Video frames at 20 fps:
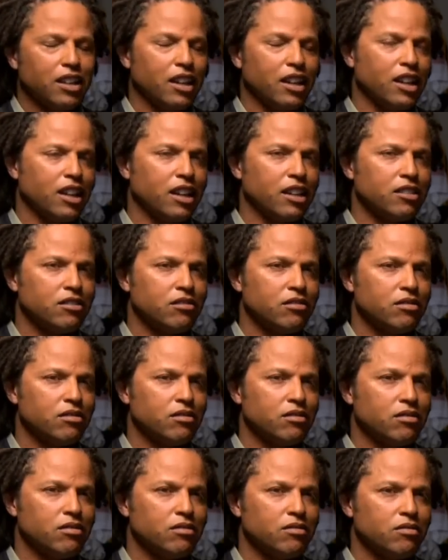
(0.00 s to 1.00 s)
And
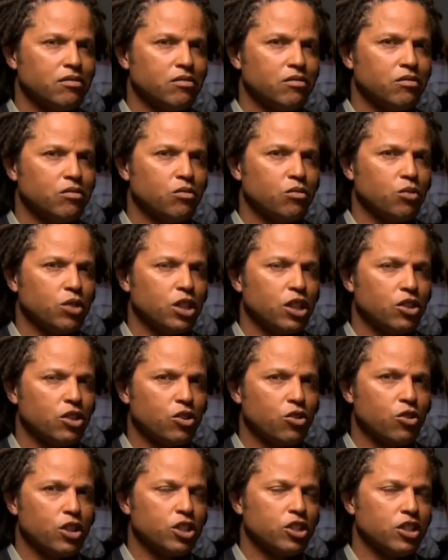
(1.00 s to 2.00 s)
one other
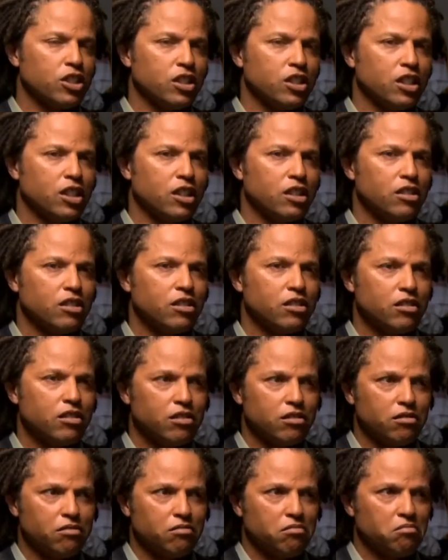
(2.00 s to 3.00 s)
question here,
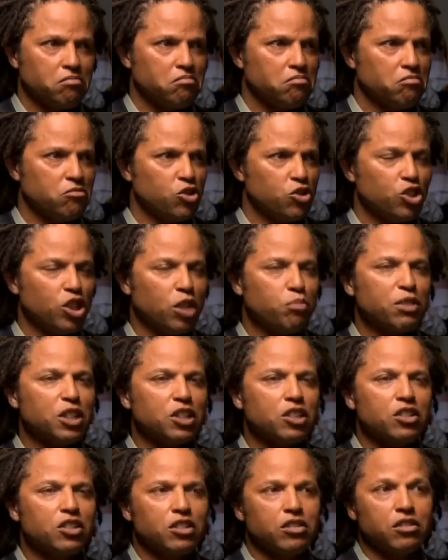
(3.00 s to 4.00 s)
jumping
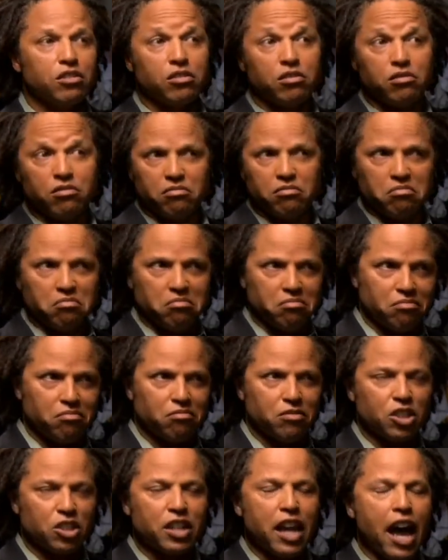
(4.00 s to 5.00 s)
to
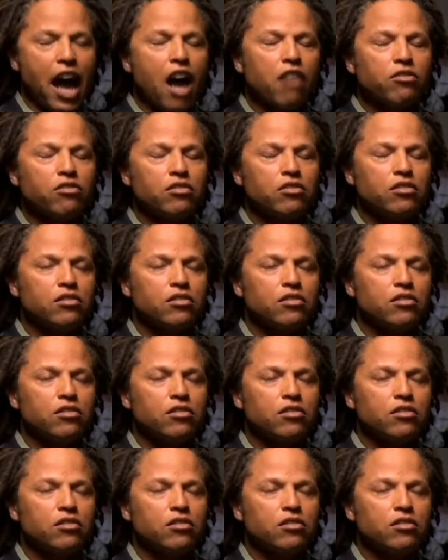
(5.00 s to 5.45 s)
staff.